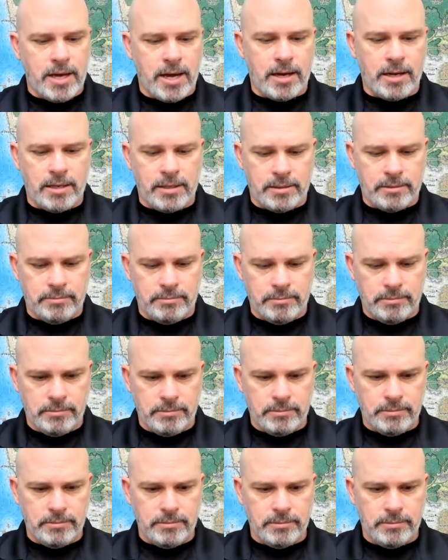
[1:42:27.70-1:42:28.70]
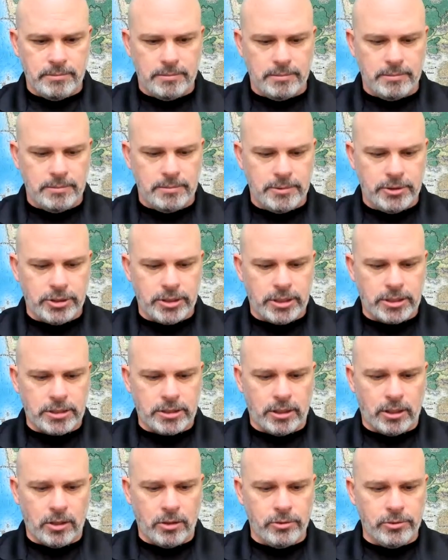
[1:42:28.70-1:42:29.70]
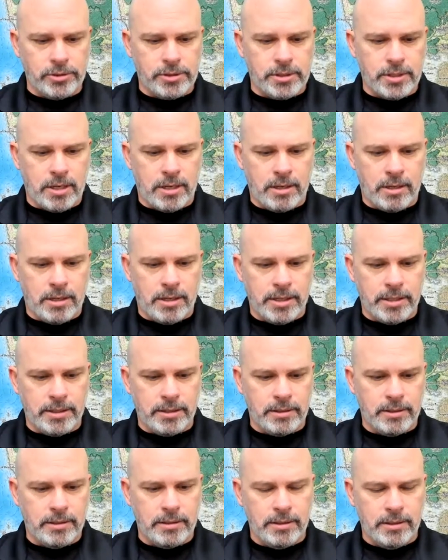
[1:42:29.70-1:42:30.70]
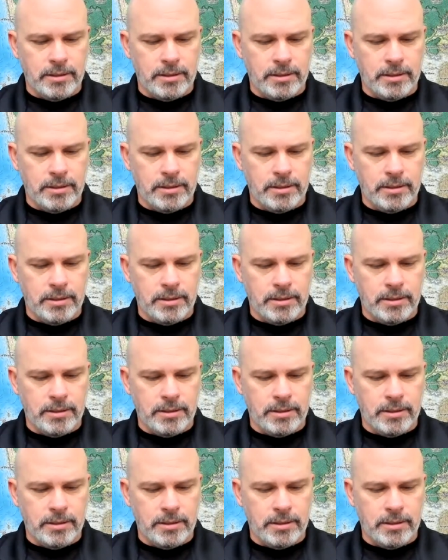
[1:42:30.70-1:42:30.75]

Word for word: Uh, just closed on